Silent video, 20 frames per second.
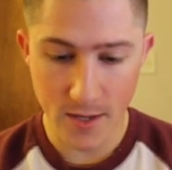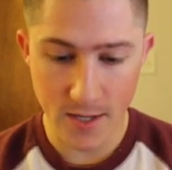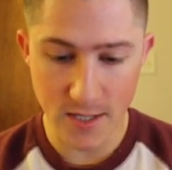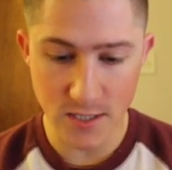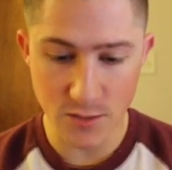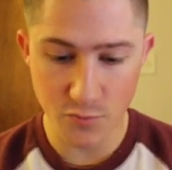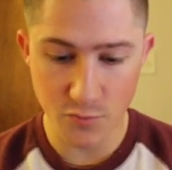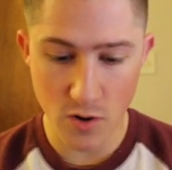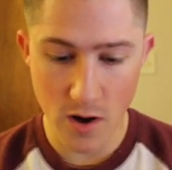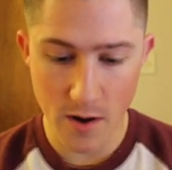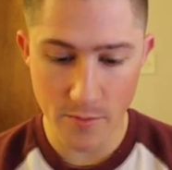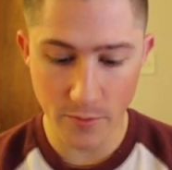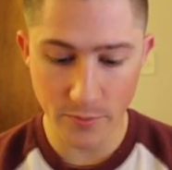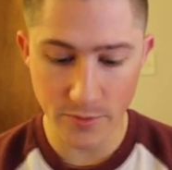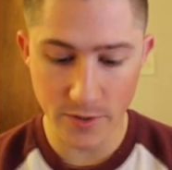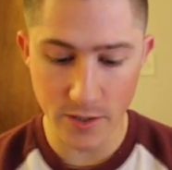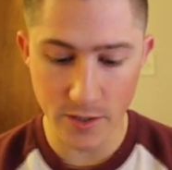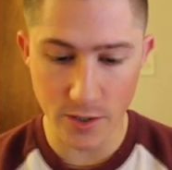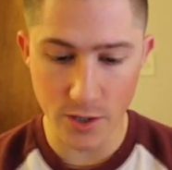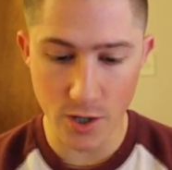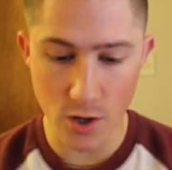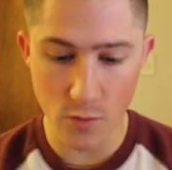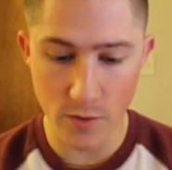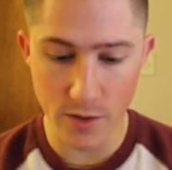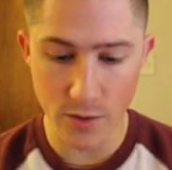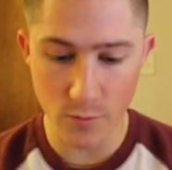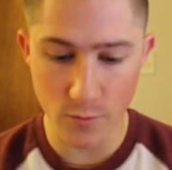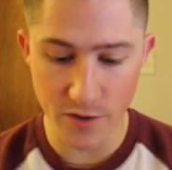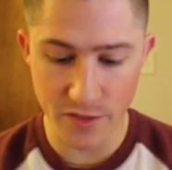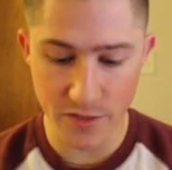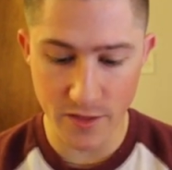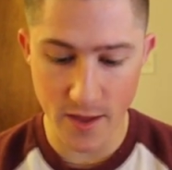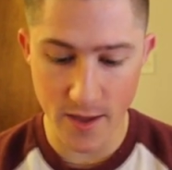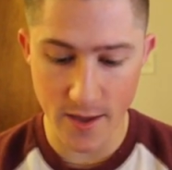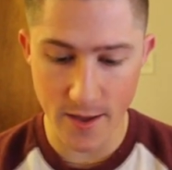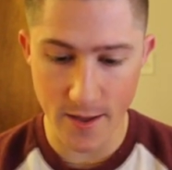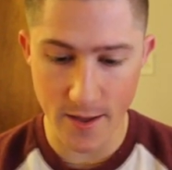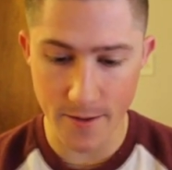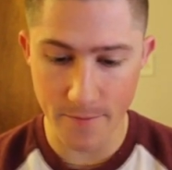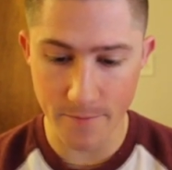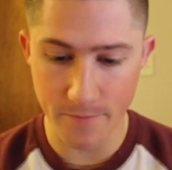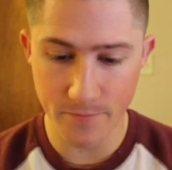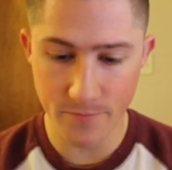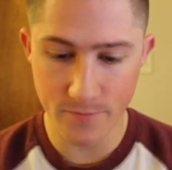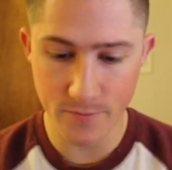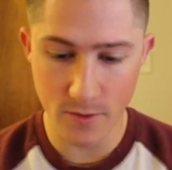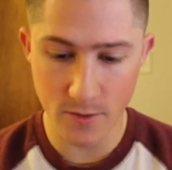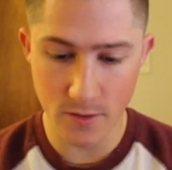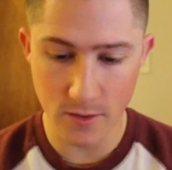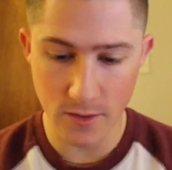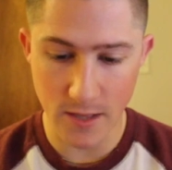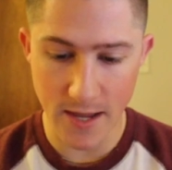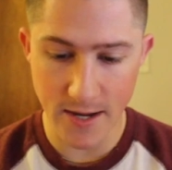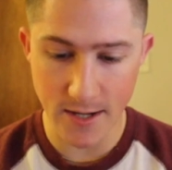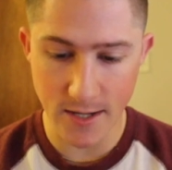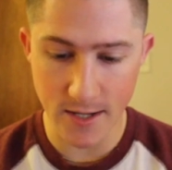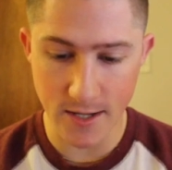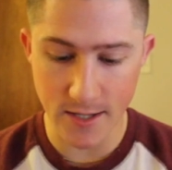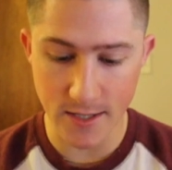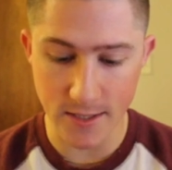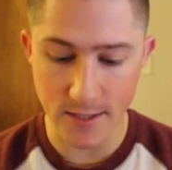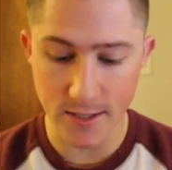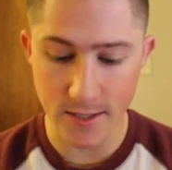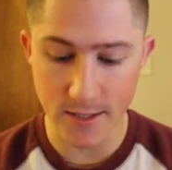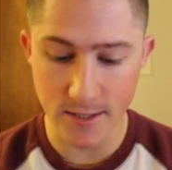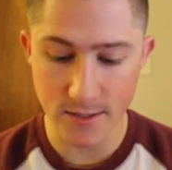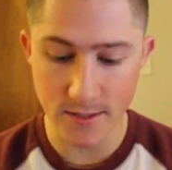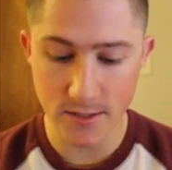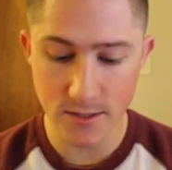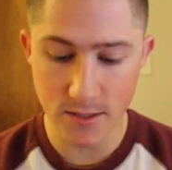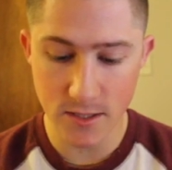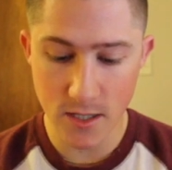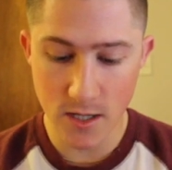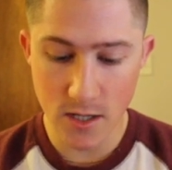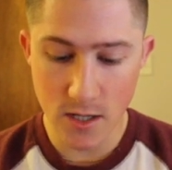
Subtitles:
He's probably going to go in with a lightning. He does.